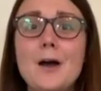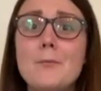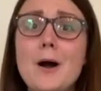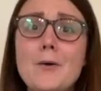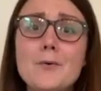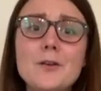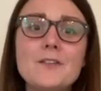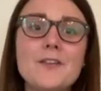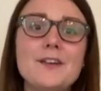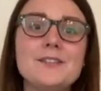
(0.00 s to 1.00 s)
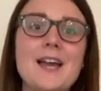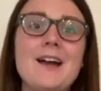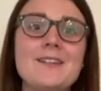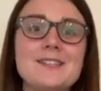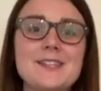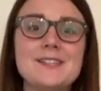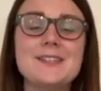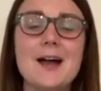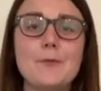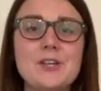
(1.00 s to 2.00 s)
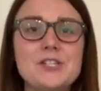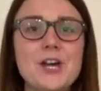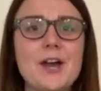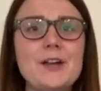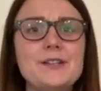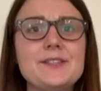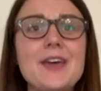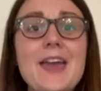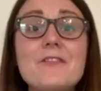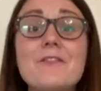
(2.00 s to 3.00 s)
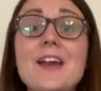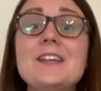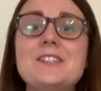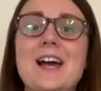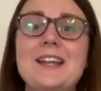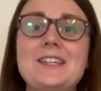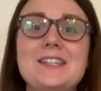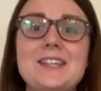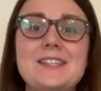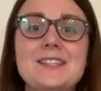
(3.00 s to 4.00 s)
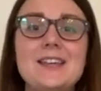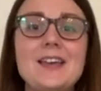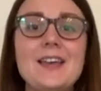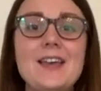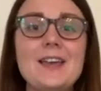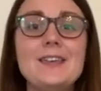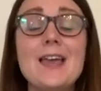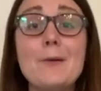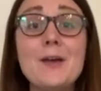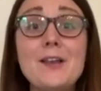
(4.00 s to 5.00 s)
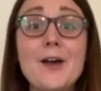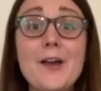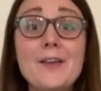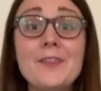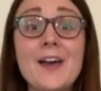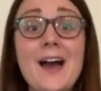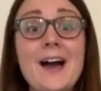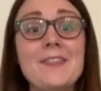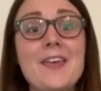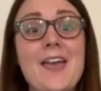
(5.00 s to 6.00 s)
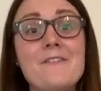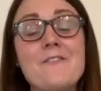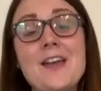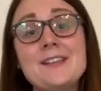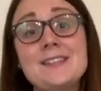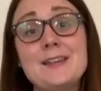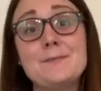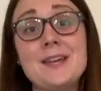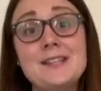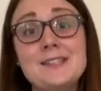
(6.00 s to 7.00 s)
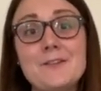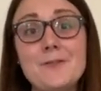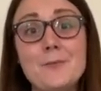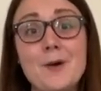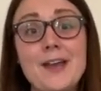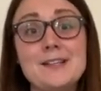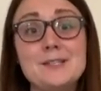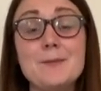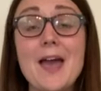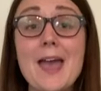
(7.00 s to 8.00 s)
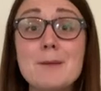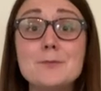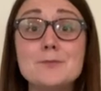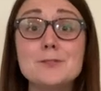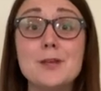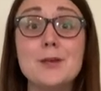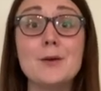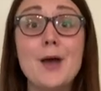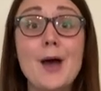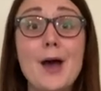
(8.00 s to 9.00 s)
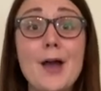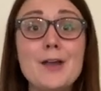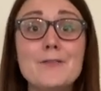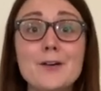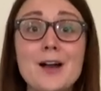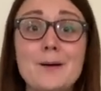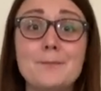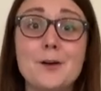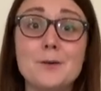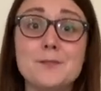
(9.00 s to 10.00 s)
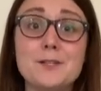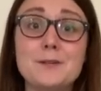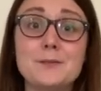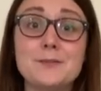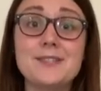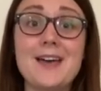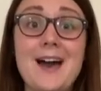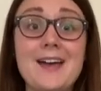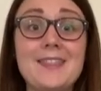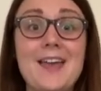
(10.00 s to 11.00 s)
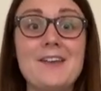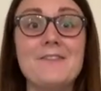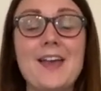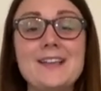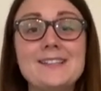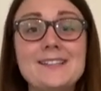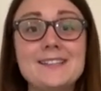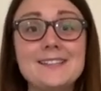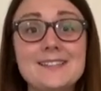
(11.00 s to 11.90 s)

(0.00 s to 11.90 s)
Well, all of those characters that we showed, they face challenges. Yet we know that they face them in different ways to be able to overcome the obstacles that they faced.